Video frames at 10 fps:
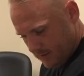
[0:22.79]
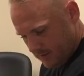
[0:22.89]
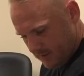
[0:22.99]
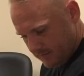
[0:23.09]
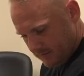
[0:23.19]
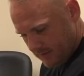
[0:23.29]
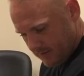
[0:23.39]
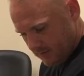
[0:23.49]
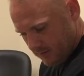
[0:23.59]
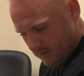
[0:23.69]
And then
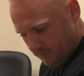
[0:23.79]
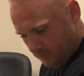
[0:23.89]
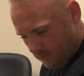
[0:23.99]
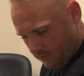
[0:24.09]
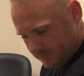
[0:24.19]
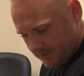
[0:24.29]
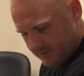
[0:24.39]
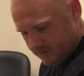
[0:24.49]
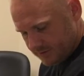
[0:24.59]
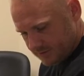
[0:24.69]
you're gonna pull
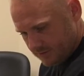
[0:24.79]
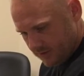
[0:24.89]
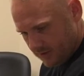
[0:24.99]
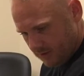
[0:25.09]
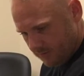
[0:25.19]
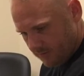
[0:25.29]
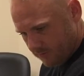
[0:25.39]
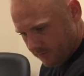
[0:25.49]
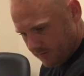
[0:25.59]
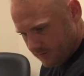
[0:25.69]
tension straight up. And
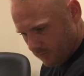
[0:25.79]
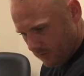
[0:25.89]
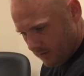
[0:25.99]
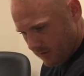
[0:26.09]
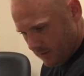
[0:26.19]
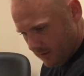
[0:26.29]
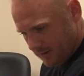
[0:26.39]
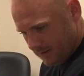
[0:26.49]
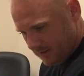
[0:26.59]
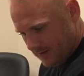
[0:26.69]
with this one,
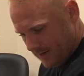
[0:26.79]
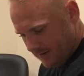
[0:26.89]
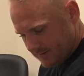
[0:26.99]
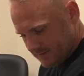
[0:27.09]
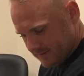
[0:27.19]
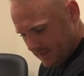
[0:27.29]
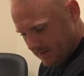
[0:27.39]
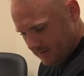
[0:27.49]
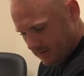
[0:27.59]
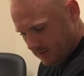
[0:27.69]
you're not gonna
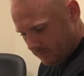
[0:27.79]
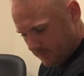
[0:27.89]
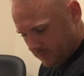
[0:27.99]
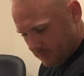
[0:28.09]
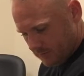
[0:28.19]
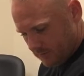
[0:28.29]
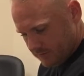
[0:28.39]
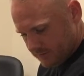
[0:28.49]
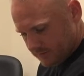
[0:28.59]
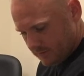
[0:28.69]
stand up, you're
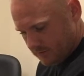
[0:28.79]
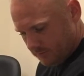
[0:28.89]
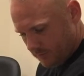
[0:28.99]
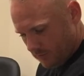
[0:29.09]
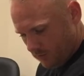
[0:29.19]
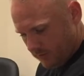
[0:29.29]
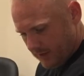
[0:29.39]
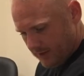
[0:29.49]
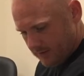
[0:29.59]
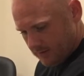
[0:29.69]
just gonna pull
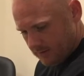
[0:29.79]
that.